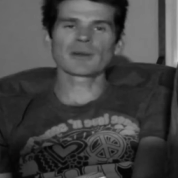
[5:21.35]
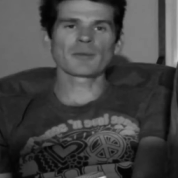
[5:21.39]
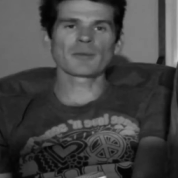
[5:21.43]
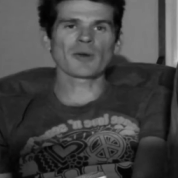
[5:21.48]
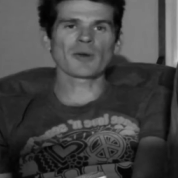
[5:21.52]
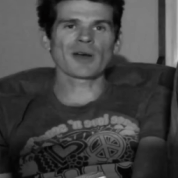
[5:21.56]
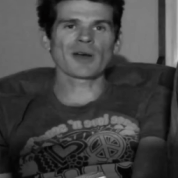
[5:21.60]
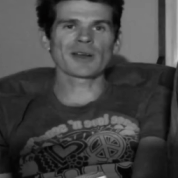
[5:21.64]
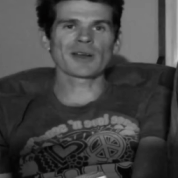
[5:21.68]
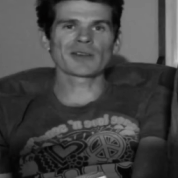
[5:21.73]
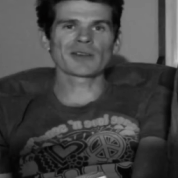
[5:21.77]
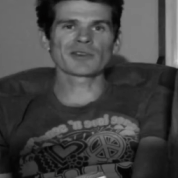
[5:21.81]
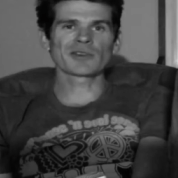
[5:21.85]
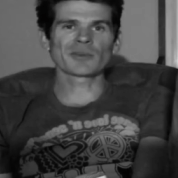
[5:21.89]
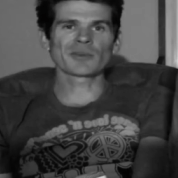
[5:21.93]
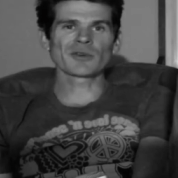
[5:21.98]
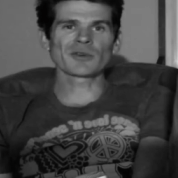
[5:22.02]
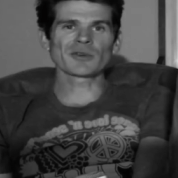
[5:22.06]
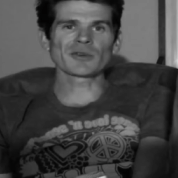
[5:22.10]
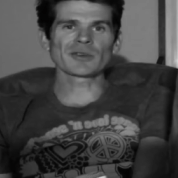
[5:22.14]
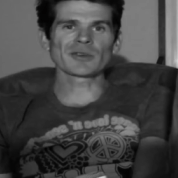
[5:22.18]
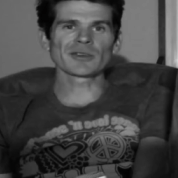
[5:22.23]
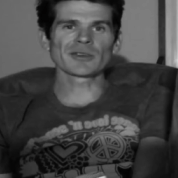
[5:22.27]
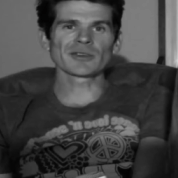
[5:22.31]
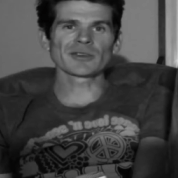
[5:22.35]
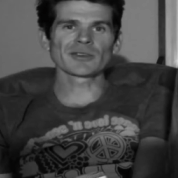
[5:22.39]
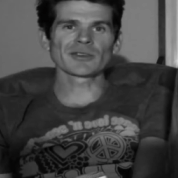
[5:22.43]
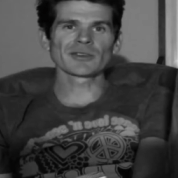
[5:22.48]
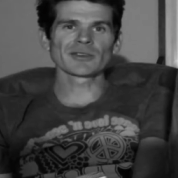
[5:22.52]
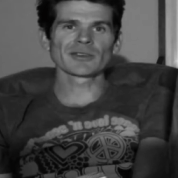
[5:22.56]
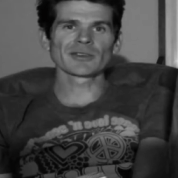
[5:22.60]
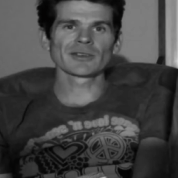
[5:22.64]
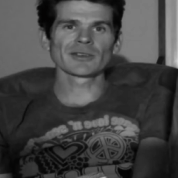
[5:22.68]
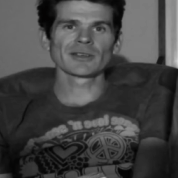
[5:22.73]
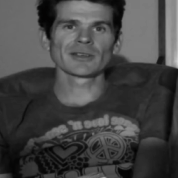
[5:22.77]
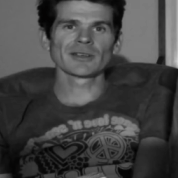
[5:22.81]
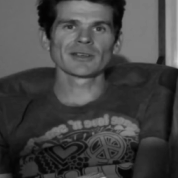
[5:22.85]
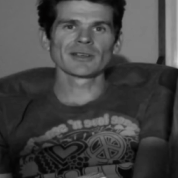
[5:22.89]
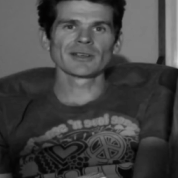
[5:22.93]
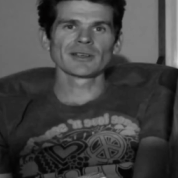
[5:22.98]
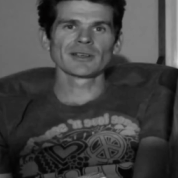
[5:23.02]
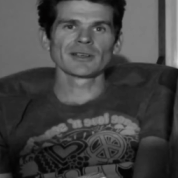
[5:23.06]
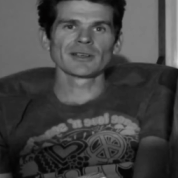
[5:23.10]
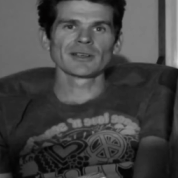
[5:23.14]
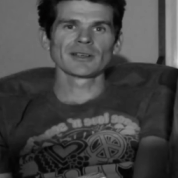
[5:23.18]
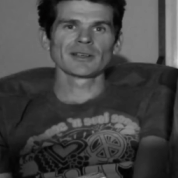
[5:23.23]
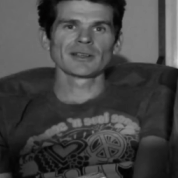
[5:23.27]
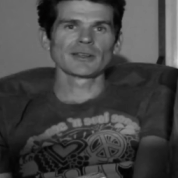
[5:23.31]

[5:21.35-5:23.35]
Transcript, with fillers: combined experience. High carb.